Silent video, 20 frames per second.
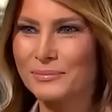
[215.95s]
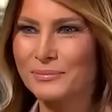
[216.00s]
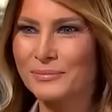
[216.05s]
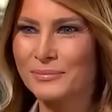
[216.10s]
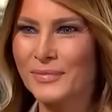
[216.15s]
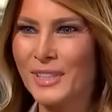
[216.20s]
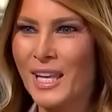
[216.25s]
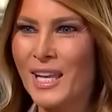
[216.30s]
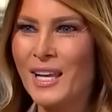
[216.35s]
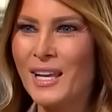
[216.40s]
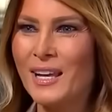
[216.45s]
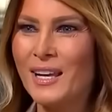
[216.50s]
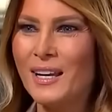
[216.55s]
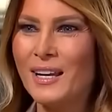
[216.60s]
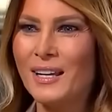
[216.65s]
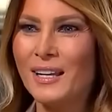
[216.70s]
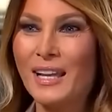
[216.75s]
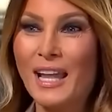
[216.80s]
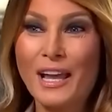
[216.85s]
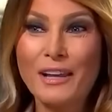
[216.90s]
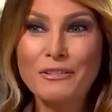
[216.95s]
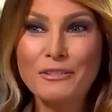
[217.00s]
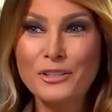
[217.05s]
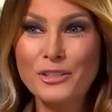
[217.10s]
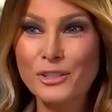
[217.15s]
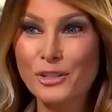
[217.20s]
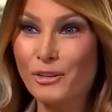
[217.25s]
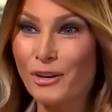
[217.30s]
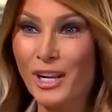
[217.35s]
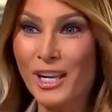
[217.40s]
to her mystique,
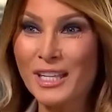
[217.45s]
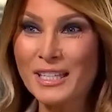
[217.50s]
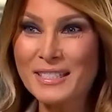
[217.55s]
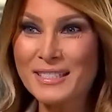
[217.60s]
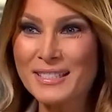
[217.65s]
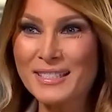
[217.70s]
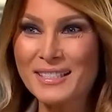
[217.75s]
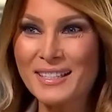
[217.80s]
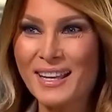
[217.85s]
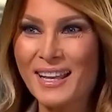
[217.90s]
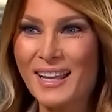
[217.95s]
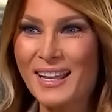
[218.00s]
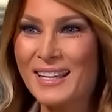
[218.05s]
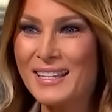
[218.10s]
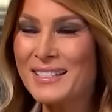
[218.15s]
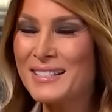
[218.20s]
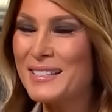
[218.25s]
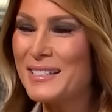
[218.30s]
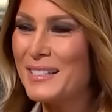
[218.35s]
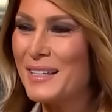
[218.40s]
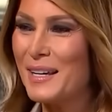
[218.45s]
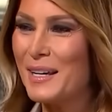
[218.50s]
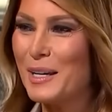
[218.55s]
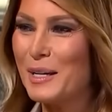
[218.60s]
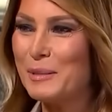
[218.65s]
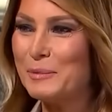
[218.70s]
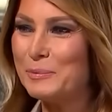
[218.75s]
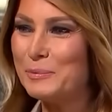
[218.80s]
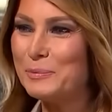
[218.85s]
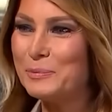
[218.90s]
making her an object of
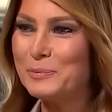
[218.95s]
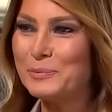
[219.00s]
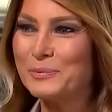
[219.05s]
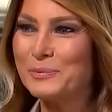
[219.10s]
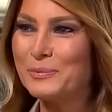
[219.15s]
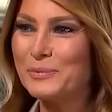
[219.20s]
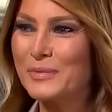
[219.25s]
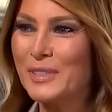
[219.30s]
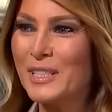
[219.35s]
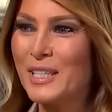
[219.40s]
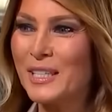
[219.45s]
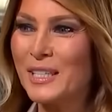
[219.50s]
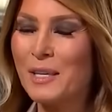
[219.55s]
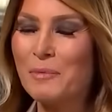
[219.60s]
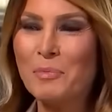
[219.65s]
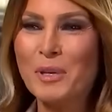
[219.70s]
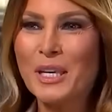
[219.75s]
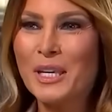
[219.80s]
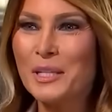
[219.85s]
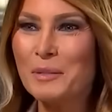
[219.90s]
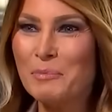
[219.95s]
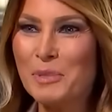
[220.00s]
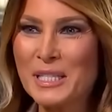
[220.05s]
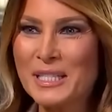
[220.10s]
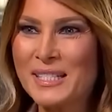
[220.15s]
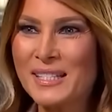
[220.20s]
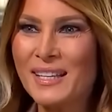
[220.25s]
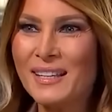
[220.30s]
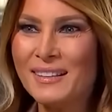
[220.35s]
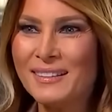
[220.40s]
fascination,
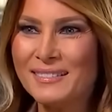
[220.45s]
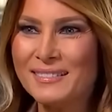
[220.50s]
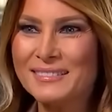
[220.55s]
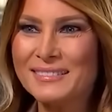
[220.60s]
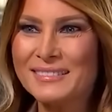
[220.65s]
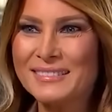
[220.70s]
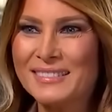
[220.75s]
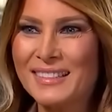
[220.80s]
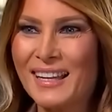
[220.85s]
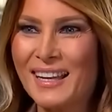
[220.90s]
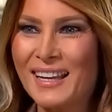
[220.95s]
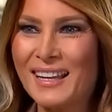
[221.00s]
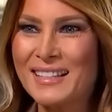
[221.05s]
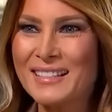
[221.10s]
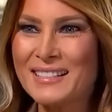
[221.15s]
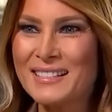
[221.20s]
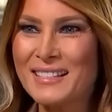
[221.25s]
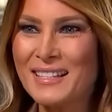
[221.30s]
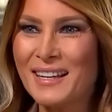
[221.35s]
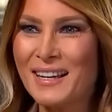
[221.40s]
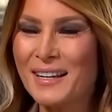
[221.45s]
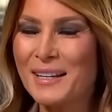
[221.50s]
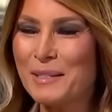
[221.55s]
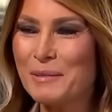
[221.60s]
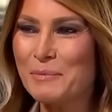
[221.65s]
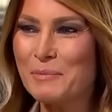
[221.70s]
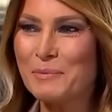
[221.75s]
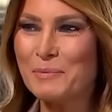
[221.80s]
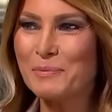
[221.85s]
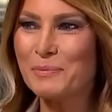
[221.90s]
but it also left her
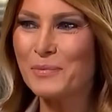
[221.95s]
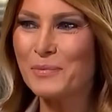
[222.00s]
vulnerable to